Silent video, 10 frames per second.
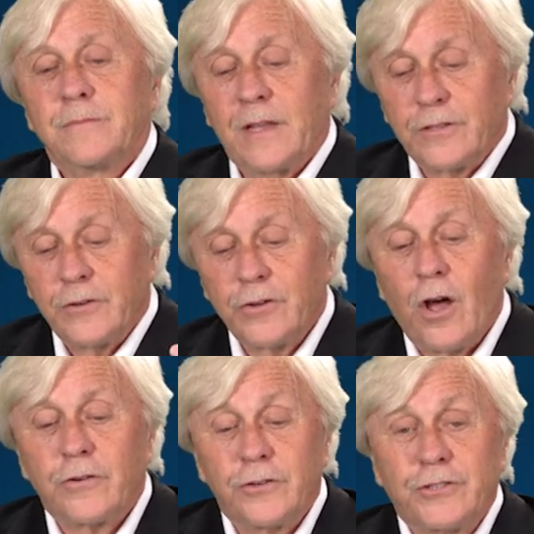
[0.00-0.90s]
that their
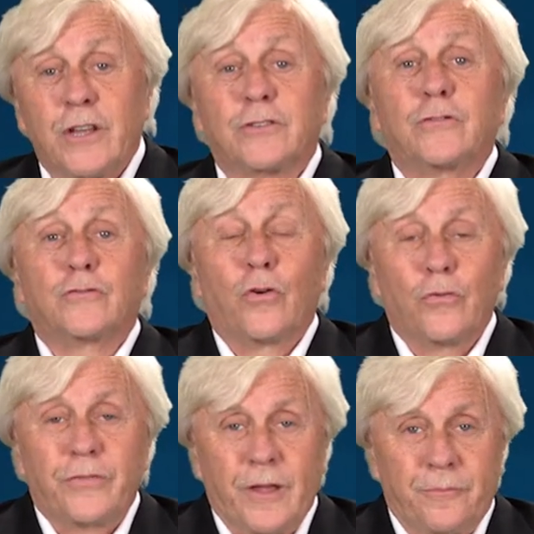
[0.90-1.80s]
daughter just
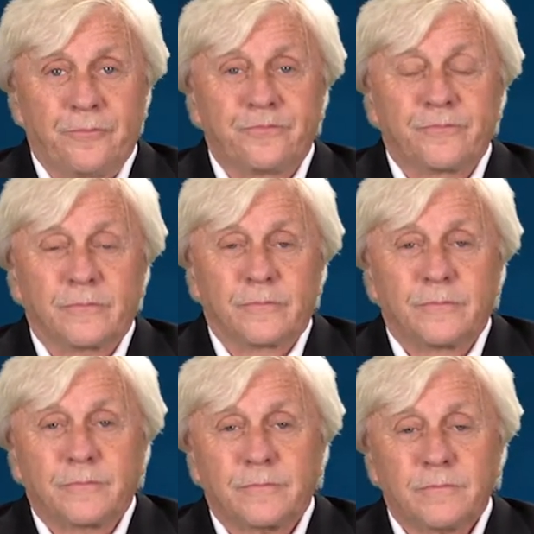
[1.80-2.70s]
told them.
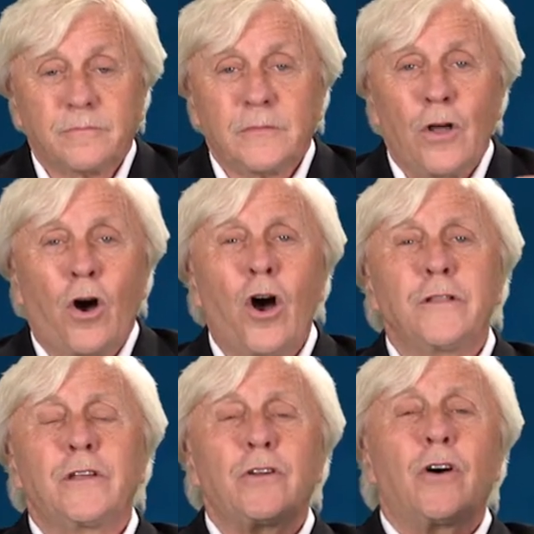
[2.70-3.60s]

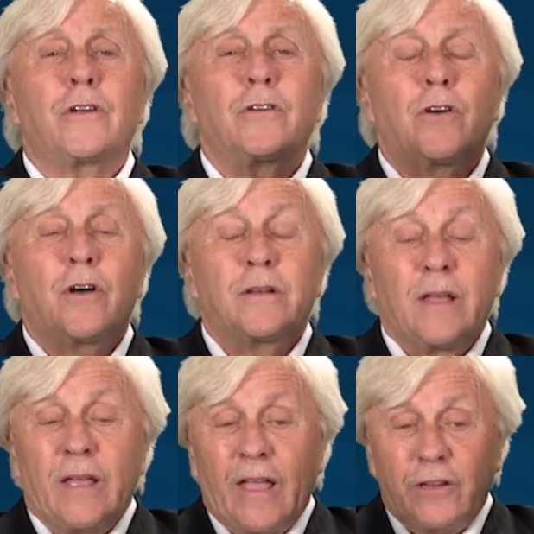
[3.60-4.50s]
On and on and
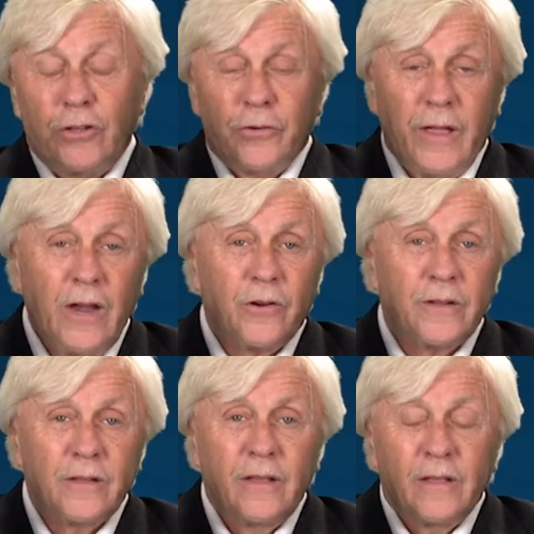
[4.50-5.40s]
on, and you hear
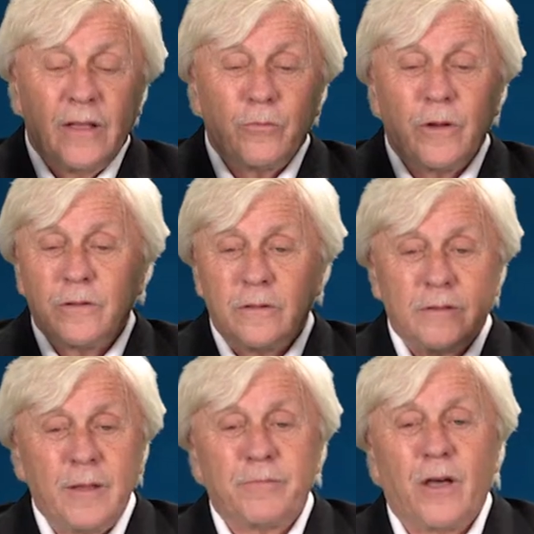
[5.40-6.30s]
it. Well,
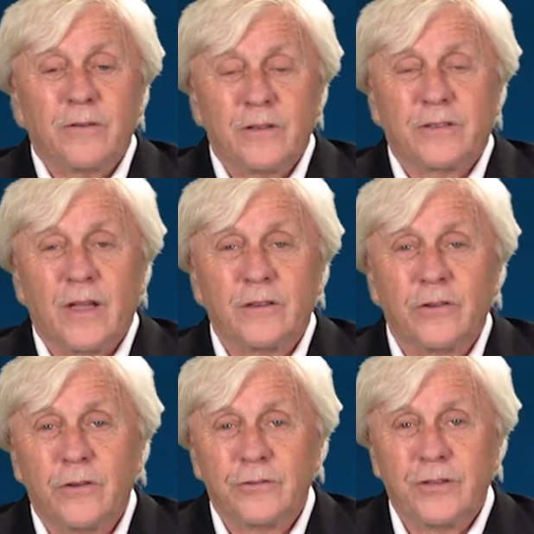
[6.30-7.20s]
deep down inside,
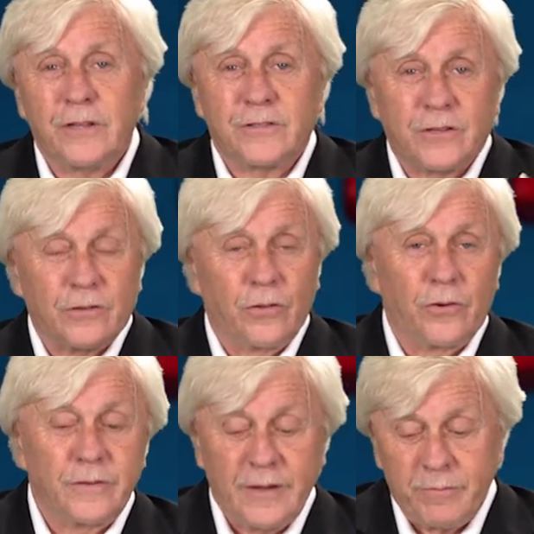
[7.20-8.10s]
you know Jesus is
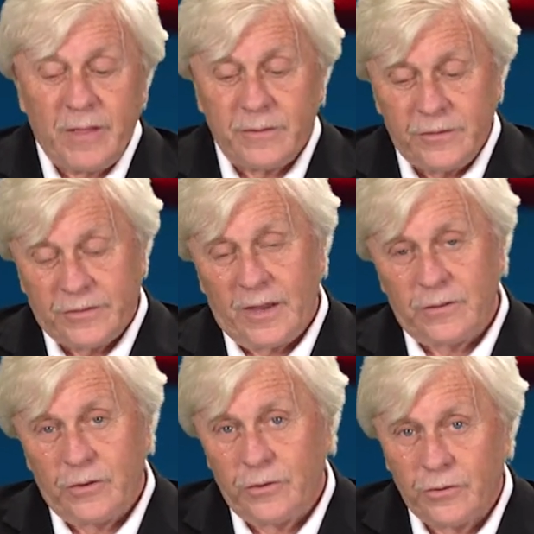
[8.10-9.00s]
Lord. Deep down
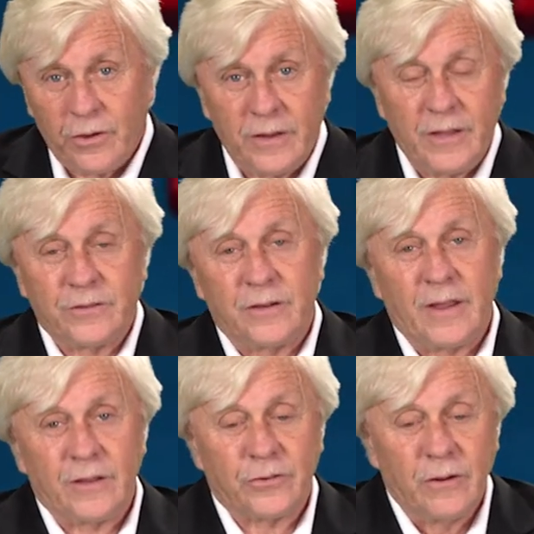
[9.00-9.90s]
inside, you know God has an
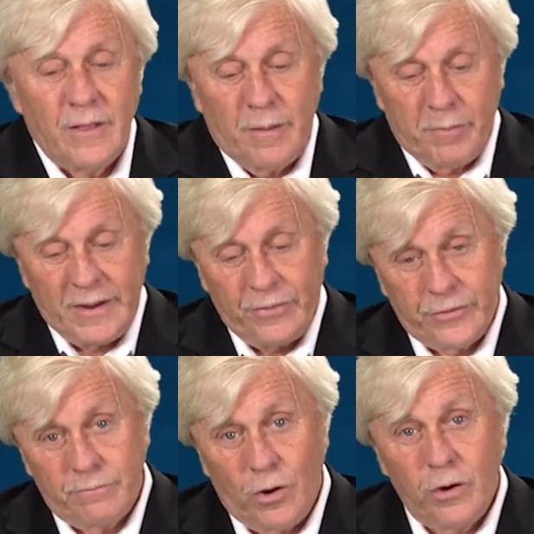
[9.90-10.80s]
answer. But at
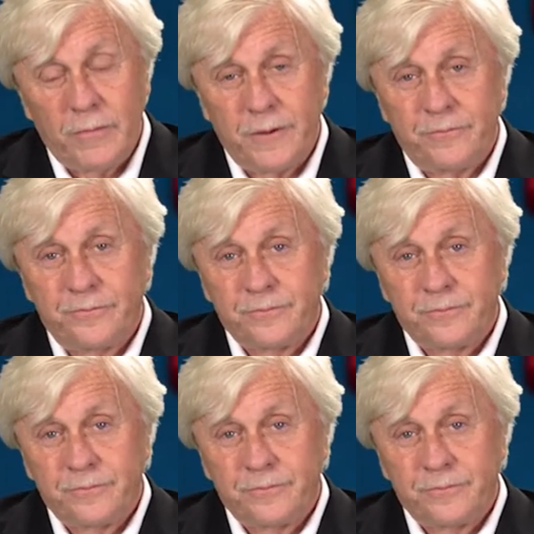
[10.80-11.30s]
the moment,